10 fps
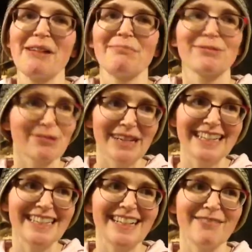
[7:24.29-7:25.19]

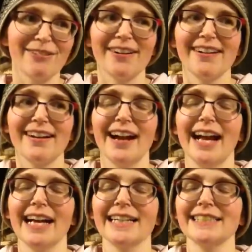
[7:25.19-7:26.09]
portrayal of her,
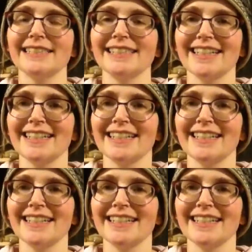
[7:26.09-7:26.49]
and